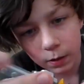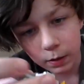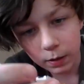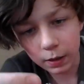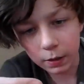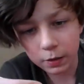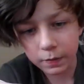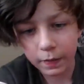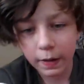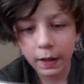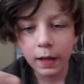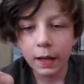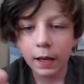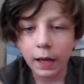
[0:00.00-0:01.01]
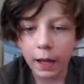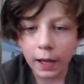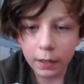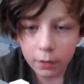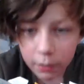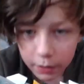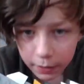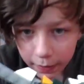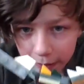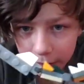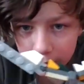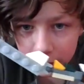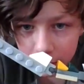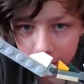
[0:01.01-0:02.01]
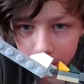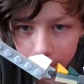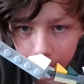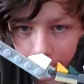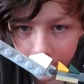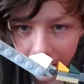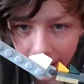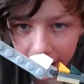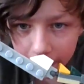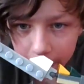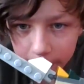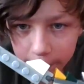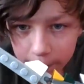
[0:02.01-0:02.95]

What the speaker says: Yeah, that's right. Angle it like that,